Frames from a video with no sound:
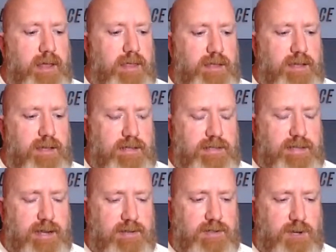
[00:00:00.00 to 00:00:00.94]
I think
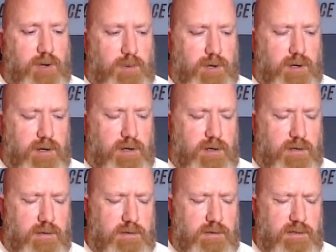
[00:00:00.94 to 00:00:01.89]
it's October
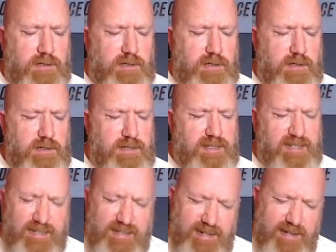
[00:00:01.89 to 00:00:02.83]

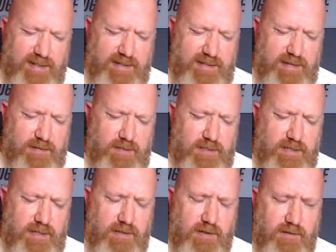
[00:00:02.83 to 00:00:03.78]
16th and
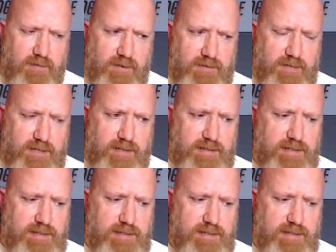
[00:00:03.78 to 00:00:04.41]
17th or 15th